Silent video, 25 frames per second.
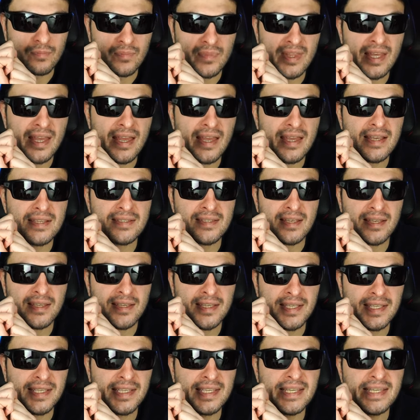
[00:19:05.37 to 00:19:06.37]
There is a
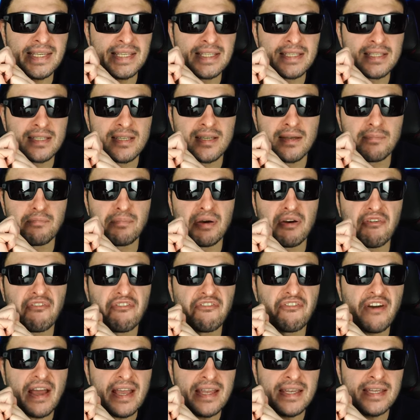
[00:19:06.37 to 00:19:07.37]
heat
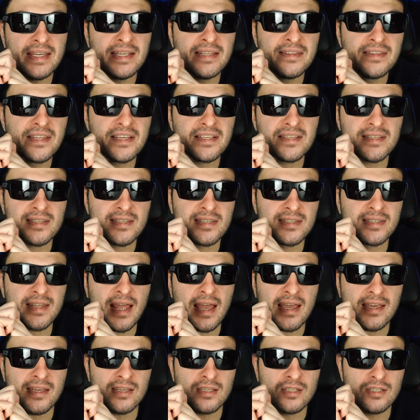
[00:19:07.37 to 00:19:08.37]
pervading the
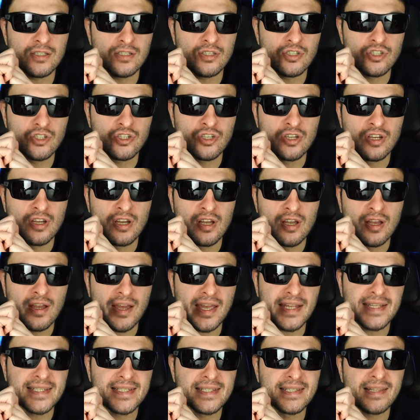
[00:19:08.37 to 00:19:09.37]
stage.
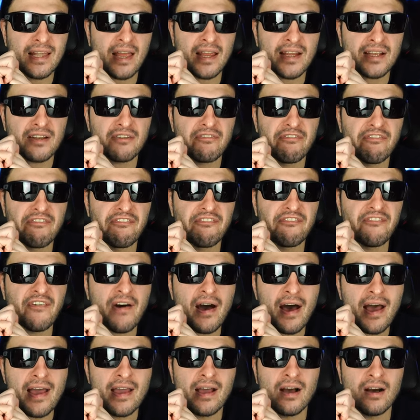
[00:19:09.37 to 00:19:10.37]
It's like
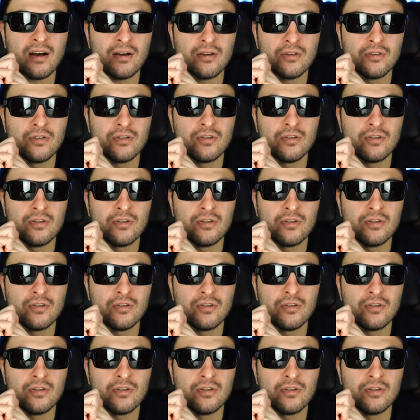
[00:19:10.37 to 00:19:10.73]
fire